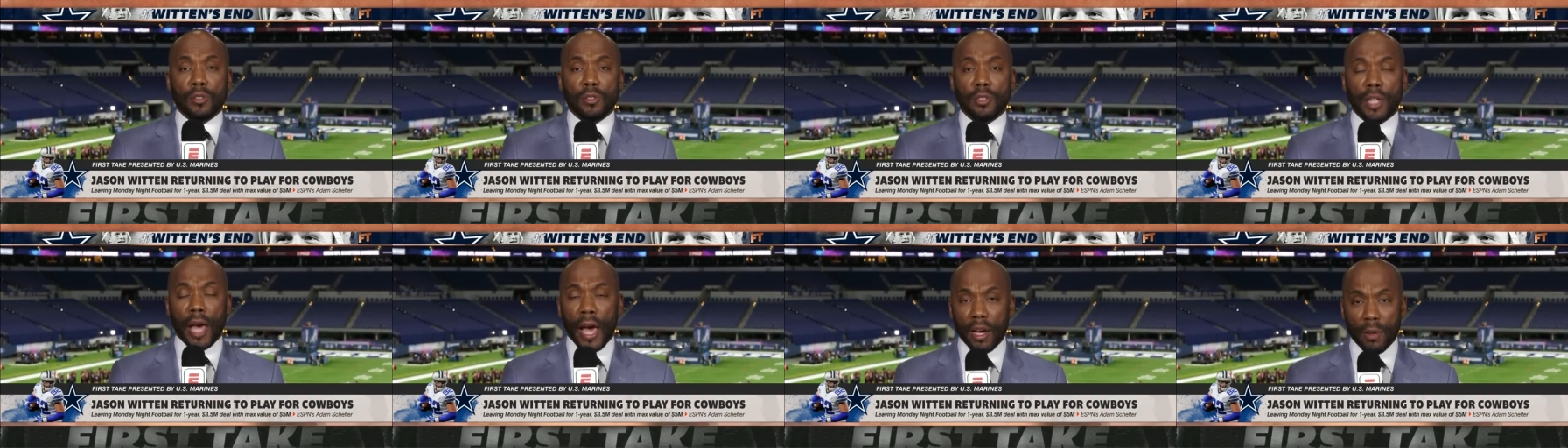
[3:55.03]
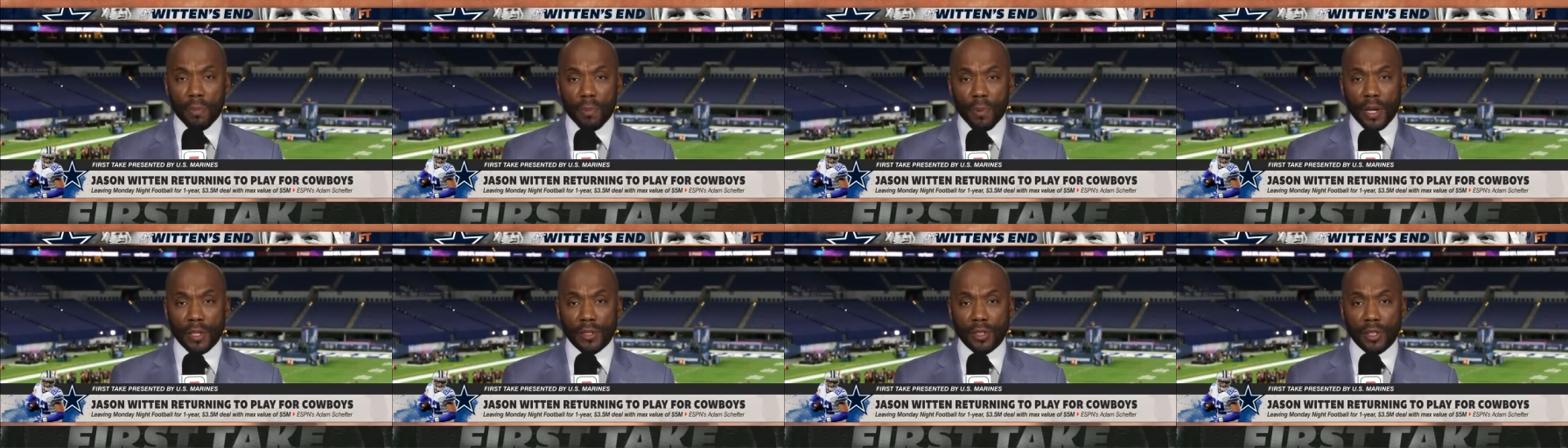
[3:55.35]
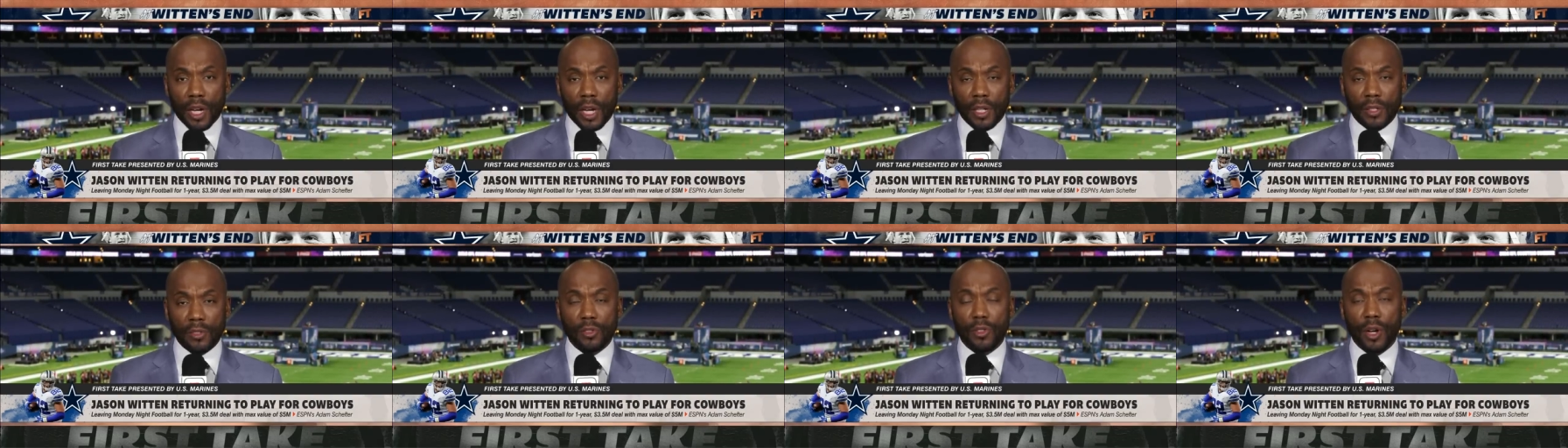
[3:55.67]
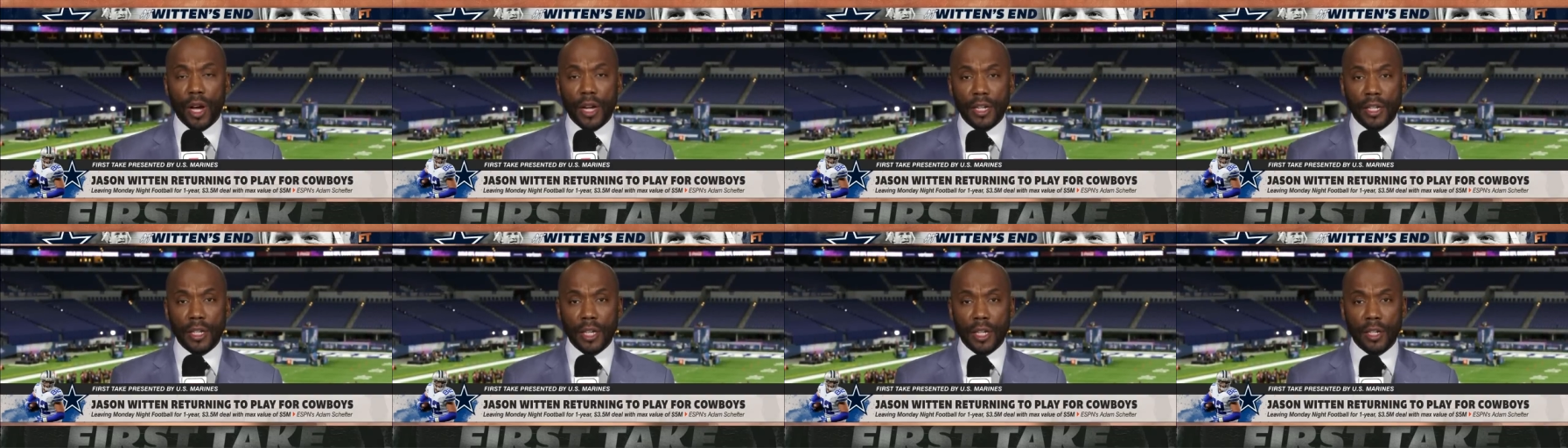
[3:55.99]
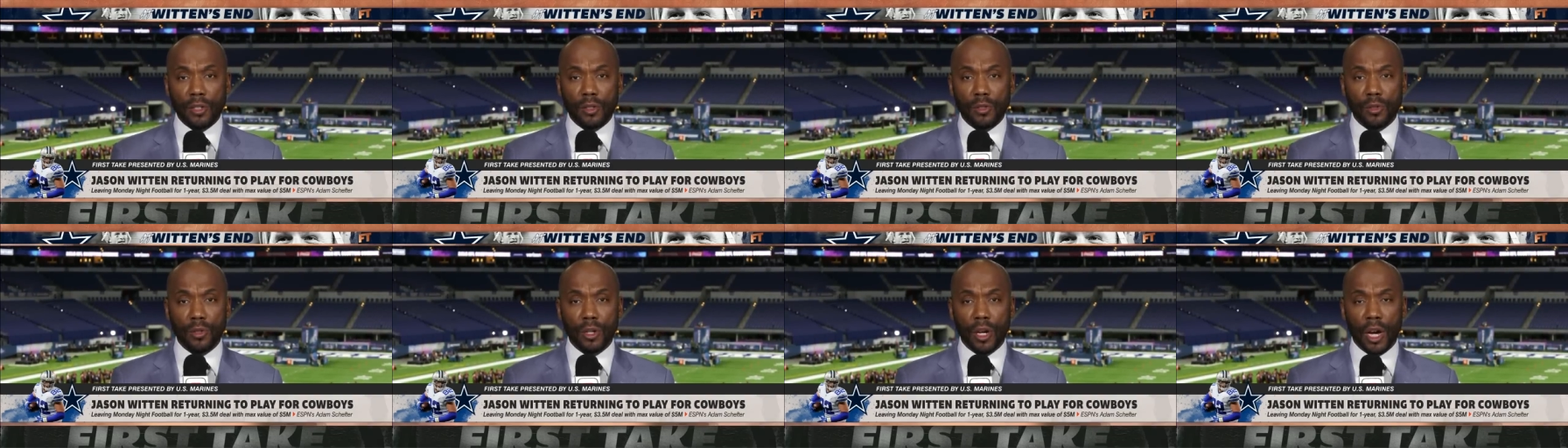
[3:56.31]
Dak Prescott trying to get
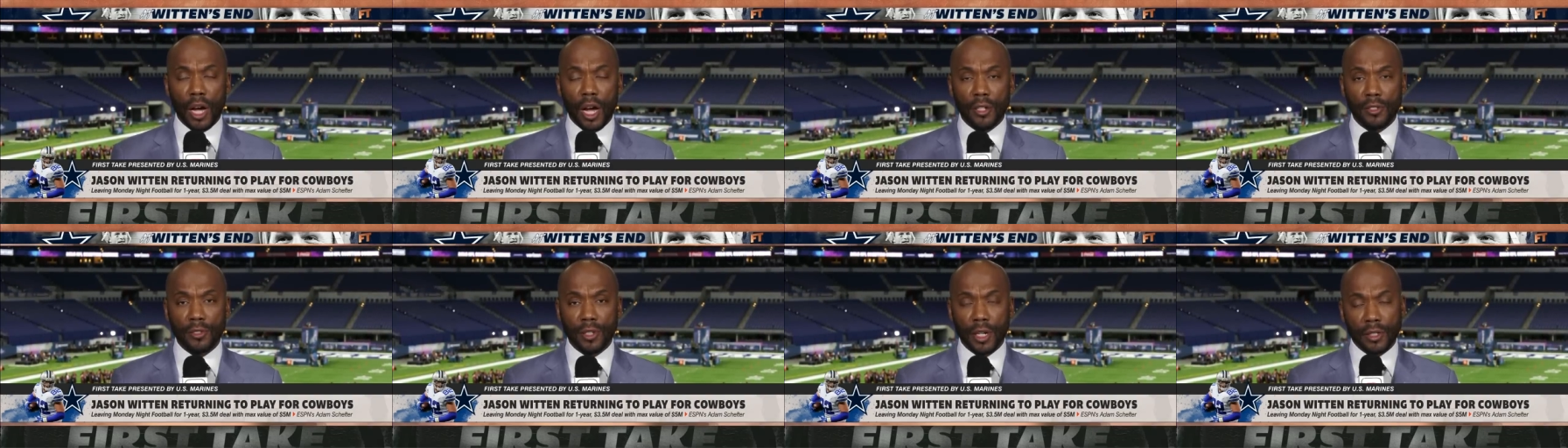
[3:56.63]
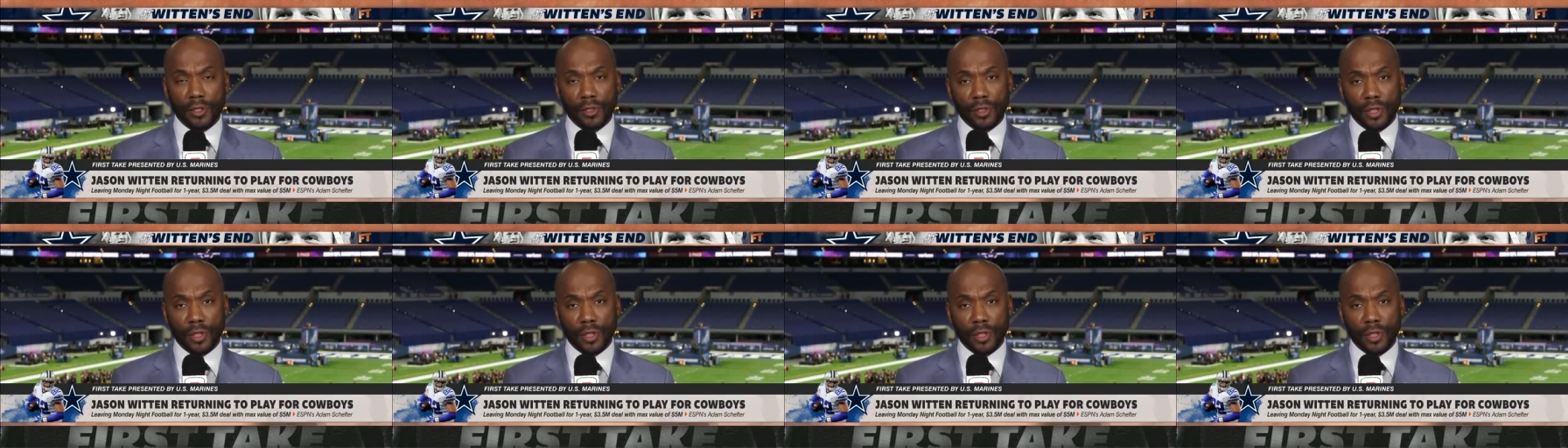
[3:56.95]
a new contract,